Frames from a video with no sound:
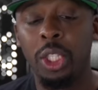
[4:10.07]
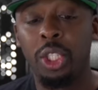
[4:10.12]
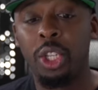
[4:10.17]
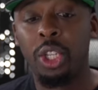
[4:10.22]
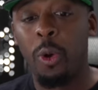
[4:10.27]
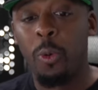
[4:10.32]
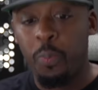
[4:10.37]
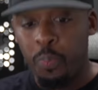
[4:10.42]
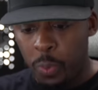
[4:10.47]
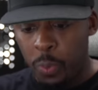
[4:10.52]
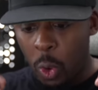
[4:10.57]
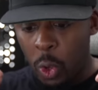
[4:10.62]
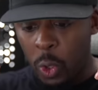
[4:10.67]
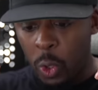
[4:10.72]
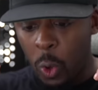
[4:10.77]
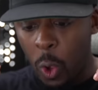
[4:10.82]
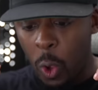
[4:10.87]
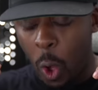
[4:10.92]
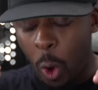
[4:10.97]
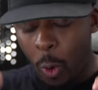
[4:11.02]
So
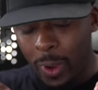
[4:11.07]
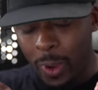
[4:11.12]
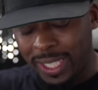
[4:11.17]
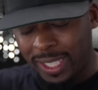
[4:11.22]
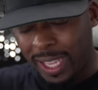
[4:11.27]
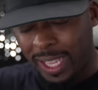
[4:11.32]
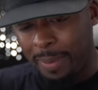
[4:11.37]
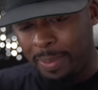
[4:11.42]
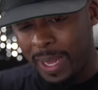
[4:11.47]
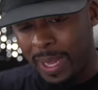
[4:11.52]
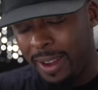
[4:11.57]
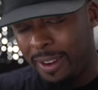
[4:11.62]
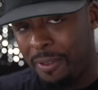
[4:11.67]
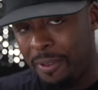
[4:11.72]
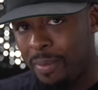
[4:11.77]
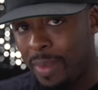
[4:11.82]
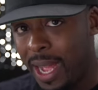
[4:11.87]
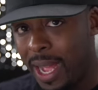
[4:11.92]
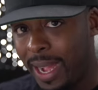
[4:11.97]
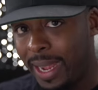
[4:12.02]
always keep
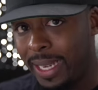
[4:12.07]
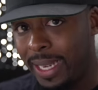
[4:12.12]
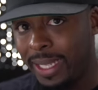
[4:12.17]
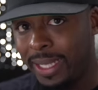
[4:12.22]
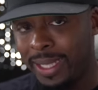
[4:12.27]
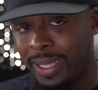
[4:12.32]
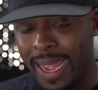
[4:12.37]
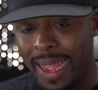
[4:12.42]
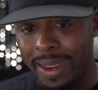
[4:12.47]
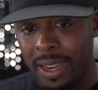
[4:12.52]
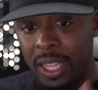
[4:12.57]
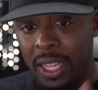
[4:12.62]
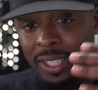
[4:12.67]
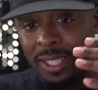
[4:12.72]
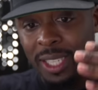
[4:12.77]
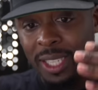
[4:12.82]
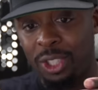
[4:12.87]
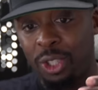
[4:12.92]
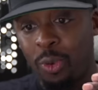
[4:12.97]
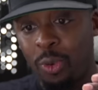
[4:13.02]
that in mind, is
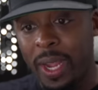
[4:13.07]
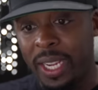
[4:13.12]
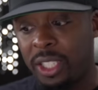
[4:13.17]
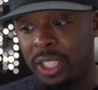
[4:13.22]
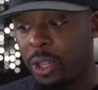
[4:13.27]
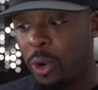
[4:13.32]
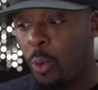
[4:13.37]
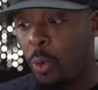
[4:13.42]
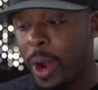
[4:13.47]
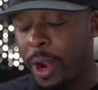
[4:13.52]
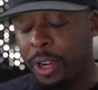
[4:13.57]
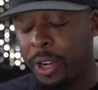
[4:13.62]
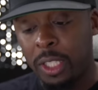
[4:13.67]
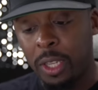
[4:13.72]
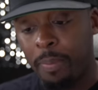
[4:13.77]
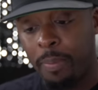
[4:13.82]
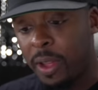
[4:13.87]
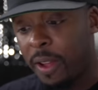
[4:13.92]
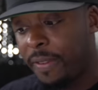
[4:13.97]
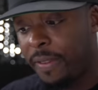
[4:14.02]
that situational
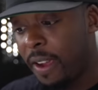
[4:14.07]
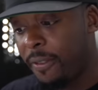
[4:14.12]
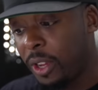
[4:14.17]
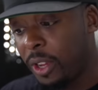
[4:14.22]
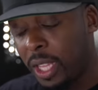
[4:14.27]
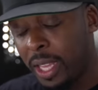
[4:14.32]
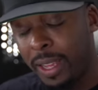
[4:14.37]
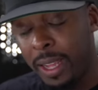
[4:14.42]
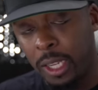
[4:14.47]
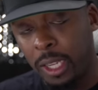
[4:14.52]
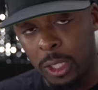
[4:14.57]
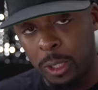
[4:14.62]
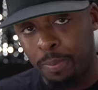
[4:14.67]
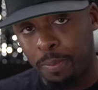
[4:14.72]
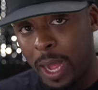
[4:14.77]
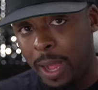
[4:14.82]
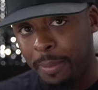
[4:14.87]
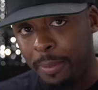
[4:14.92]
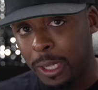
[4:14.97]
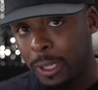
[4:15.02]
awareness above everything else
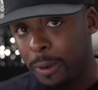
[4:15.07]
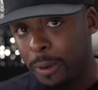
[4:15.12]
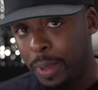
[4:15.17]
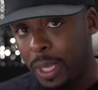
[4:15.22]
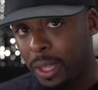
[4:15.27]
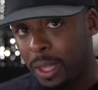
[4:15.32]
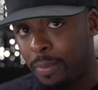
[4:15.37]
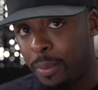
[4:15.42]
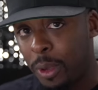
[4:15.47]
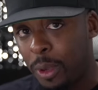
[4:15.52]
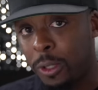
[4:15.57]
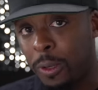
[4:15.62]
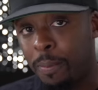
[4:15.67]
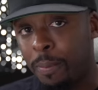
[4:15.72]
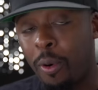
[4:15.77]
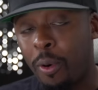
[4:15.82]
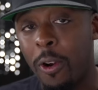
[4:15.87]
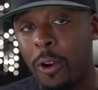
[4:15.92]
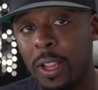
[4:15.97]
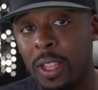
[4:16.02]
is probably going to be the most
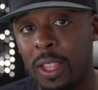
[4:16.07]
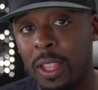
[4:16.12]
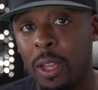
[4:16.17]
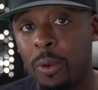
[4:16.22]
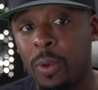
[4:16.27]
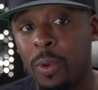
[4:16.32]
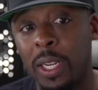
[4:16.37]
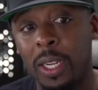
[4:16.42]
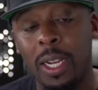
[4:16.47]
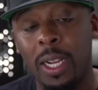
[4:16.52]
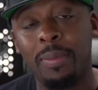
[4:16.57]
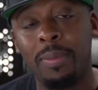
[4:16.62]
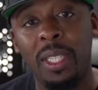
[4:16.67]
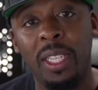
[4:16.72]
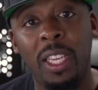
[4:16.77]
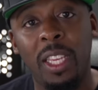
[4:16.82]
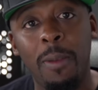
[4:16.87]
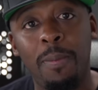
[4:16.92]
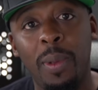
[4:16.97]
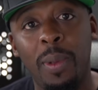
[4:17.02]
important thing when it
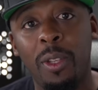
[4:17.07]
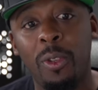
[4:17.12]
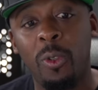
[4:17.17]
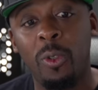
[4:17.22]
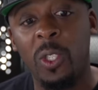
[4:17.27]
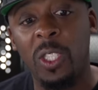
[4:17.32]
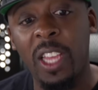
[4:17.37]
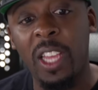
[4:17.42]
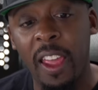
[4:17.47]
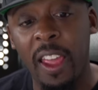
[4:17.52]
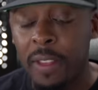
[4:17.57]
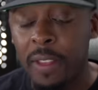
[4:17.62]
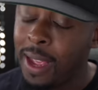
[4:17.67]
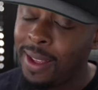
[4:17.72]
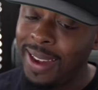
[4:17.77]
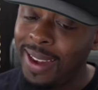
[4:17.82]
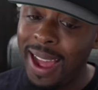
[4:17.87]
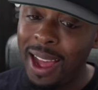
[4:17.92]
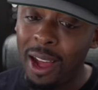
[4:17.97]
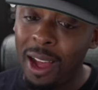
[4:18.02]
comes to keeping you safe.
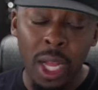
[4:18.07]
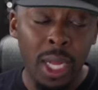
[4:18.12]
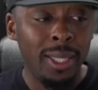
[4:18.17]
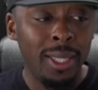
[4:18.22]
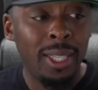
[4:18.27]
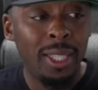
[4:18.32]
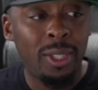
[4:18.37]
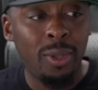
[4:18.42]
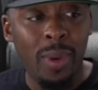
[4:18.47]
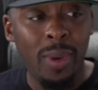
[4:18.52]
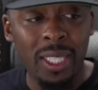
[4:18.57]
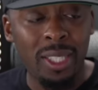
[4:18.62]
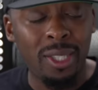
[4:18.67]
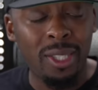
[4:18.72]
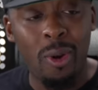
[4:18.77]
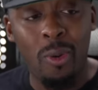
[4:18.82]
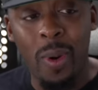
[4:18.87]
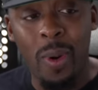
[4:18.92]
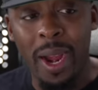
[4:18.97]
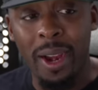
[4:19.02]
Now,
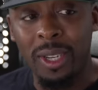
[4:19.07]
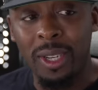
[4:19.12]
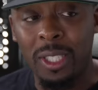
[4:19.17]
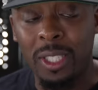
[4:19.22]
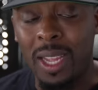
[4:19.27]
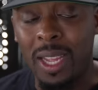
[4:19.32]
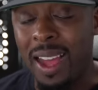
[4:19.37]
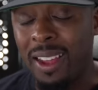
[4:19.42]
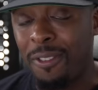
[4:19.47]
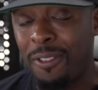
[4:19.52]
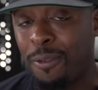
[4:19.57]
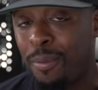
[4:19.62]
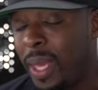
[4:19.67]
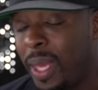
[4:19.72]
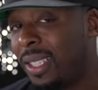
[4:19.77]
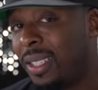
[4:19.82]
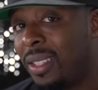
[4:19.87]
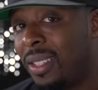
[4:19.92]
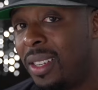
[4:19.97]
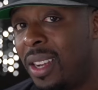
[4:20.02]
situational awareness kind of
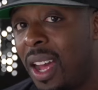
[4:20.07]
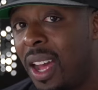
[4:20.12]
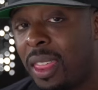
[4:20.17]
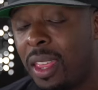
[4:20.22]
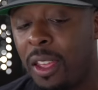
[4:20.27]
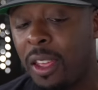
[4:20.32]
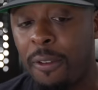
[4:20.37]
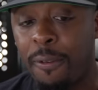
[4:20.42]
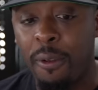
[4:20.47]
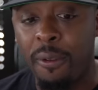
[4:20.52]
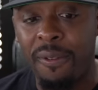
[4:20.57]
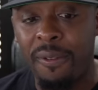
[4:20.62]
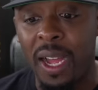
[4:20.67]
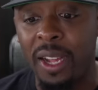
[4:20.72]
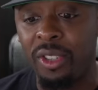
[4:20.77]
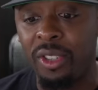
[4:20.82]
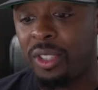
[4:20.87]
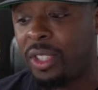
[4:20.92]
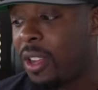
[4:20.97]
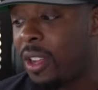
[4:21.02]
means nothing if you
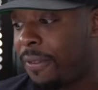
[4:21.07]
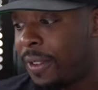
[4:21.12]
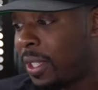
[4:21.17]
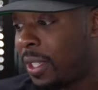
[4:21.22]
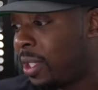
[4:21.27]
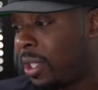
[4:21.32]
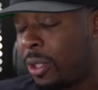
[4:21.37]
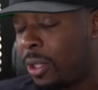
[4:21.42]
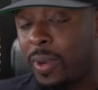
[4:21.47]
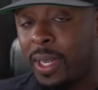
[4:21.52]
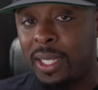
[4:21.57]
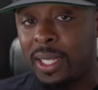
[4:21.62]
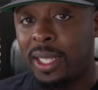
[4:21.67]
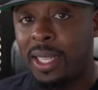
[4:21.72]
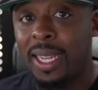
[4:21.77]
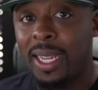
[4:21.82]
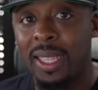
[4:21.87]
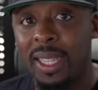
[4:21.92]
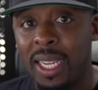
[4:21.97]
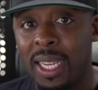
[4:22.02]
find yourself in a
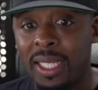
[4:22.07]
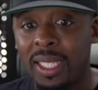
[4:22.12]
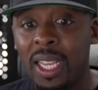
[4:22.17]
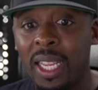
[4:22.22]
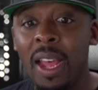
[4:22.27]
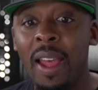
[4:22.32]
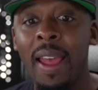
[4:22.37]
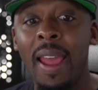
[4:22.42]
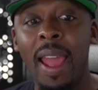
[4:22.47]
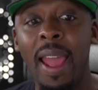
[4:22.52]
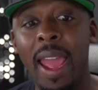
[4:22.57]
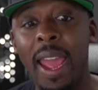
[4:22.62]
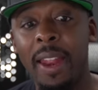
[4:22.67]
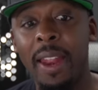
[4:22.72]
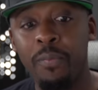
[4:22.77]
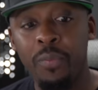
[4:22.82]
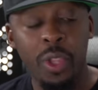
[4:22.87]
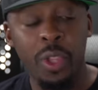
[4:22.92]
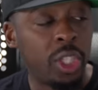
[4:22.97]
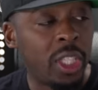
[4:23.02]
situation like this
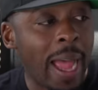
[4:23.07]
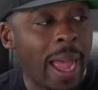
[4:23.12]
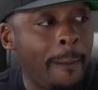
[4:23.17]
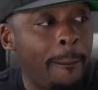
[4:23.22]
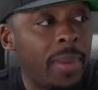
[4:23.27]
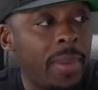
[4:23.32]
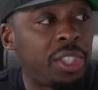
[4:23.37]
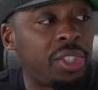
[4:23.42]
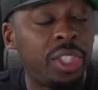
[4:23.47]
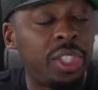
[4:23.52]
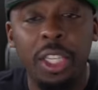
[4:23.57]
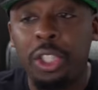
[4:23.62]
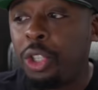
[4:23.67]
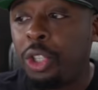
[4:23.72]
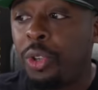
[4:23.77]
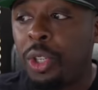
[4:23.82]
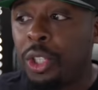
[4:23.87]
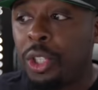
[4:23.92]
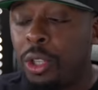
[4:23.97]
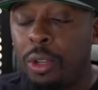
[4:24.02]
and there's not much
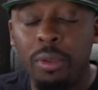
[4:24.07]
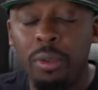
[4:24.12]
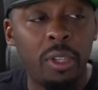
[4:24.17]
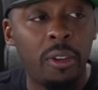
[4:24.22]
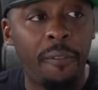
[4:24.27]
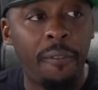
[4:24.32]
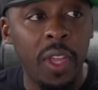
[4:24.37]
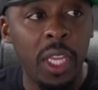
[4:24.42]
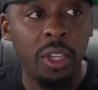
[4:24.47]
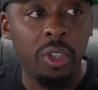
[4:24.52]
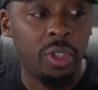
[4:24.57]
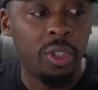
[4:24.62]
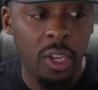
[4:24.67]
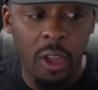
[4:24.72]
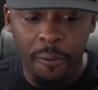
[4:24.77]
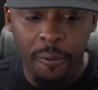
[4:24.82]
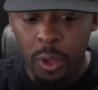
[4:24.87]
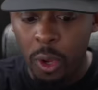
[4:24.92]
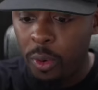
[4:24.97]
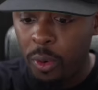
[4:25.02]
that you can do to defend
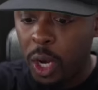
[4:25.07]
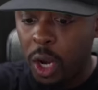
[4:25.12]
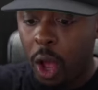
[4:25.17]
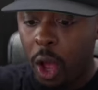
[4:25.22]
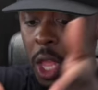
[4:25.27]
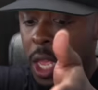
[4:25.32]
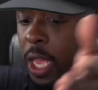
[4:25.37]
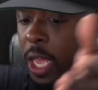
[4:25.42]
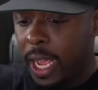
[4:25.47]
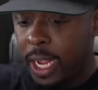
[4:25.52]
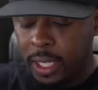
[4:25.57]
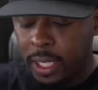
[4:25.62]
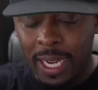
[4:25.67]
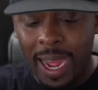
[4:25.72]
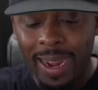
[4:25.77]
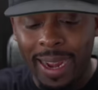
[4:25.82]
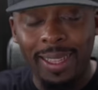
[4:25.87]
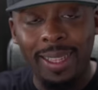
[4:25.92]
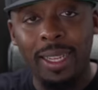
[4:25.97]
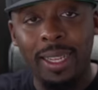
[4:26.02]
yourself. You're in a, a
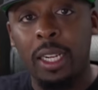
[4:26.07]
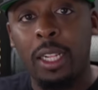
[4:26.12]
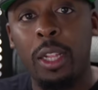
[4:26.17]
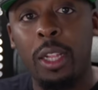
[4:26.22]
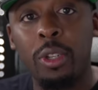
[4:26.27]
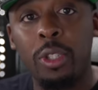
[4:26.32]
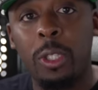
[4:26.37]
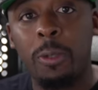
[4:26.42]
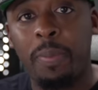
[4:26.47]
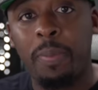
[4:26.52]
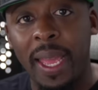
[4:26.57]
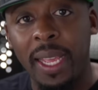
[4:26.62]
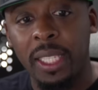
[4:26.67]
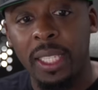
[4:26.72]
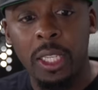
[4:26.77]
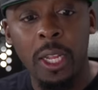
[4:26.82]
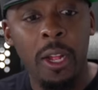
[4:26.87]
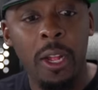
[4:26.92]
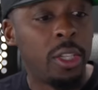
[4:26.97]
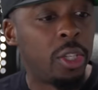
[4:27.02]
tightly enclosed
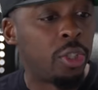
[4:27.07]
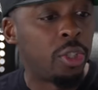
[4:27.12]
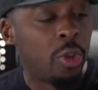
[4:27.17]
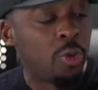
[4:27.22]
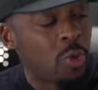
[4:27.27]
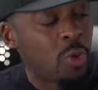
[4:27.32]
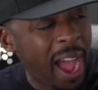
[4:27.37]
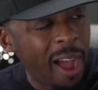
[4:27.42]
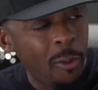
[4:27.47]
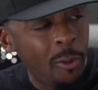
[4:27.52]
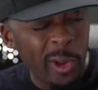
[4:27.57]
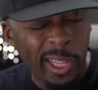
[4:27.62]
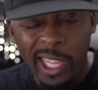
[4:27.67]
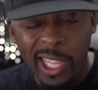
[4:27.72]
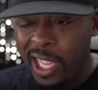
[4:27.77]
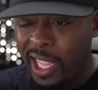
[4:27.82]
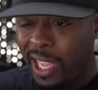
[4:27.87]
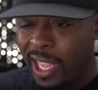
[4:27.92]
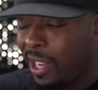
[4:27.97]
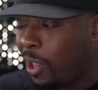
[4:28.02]
space. There's not
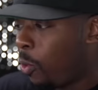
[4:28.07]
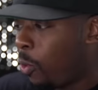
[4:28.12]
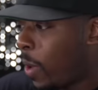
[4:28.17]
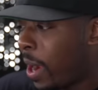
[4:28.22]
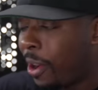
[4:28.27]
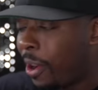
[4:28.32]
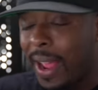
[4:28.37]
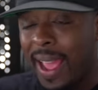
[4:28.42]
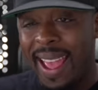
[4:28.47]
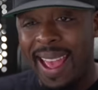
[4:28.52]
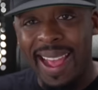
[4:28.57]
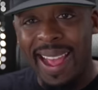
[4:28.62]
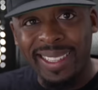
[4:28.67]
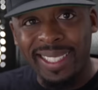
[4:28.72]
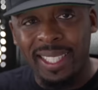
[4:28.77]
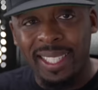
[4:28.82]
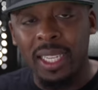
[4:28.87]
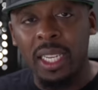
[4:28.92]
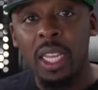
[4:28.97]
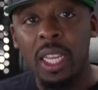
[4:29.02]
really anywhere to
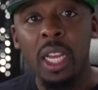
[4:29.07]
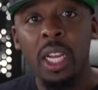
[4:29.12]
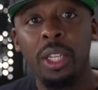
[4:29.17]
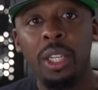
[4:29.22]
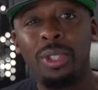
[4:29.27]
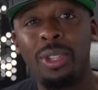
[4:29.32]
exit.